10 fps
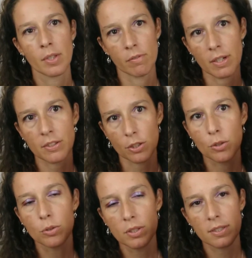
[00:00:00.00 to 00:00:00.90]
that's a
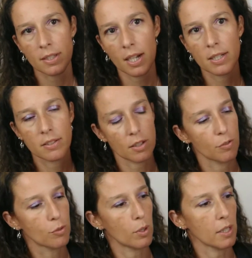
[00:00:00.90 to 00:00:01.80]
good sign
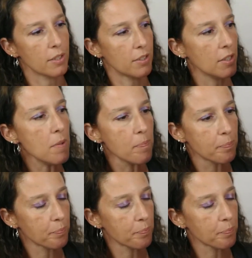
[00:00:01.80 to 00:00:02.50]
of quality.